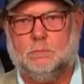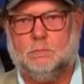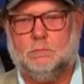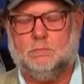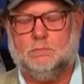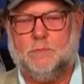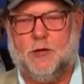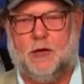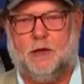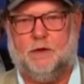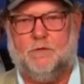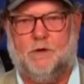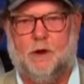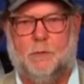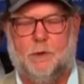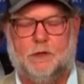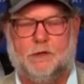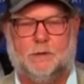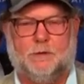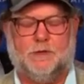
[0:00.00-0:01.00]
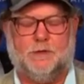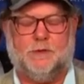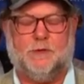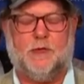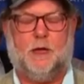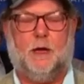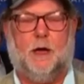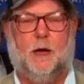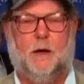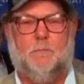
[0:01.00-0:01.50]
Thank you very much, Elizabeth.
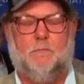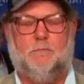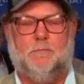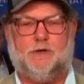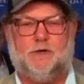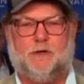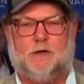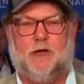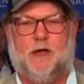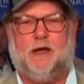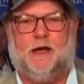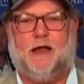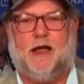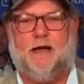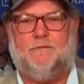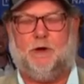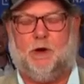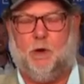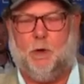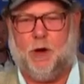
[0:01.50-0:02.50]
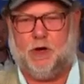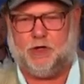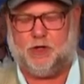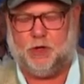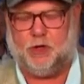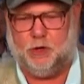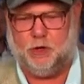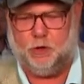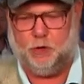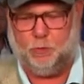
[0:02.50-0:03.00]
Mr. Kennedy, I have a
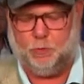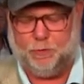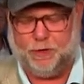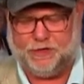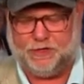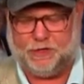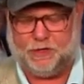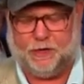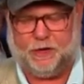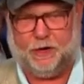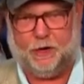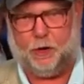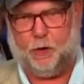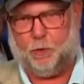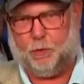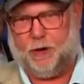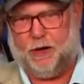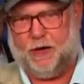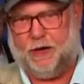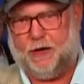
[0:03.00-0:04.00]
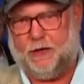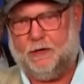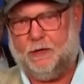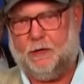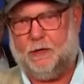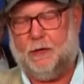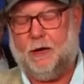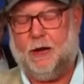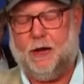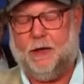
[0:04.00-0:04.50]
question. You recently agreed
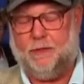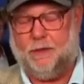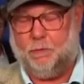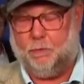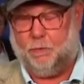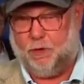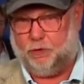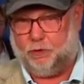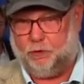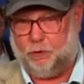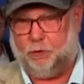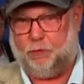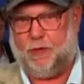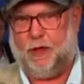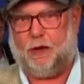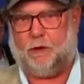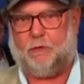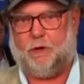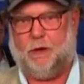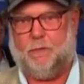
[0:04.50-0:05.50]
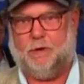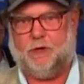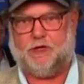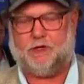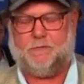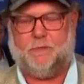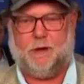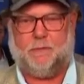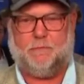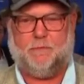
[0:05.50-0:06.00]
and then withdrew that agreement to
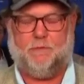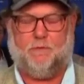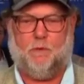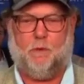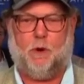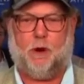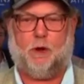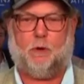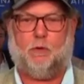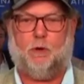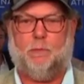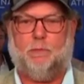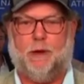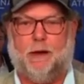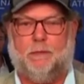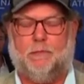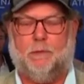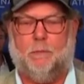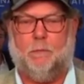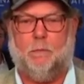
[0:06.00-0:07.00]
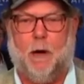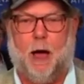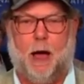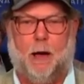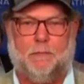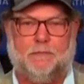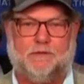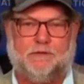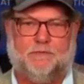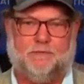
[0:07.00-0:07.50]
speak before a group named the
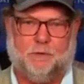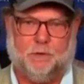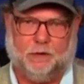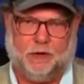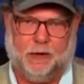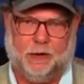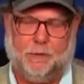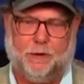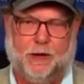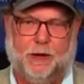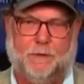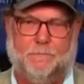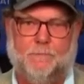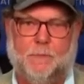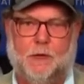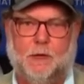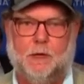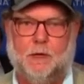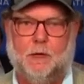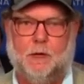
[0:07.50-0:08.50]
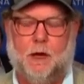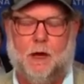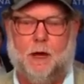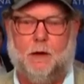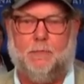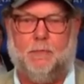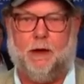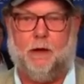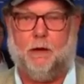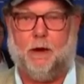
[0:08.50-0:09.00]
Moms for Liberty.
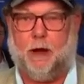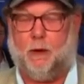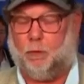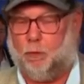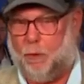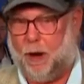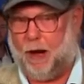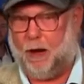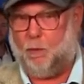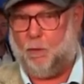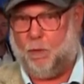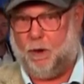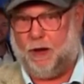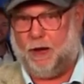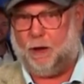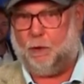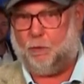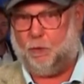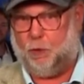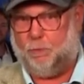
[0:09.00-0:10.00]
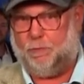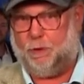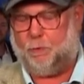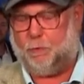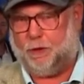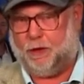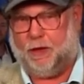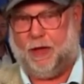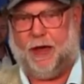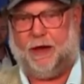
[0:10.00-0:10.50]
They are a right-wing group that
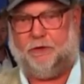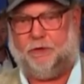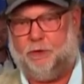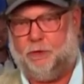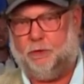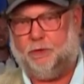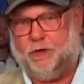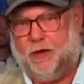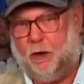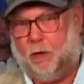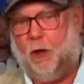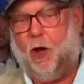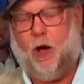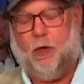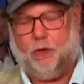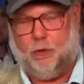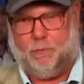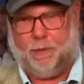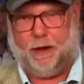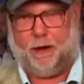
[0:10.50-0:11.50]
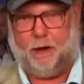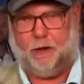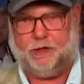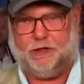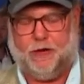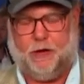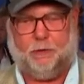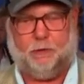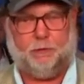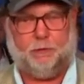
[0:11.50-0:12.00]
would like to tell other parents how to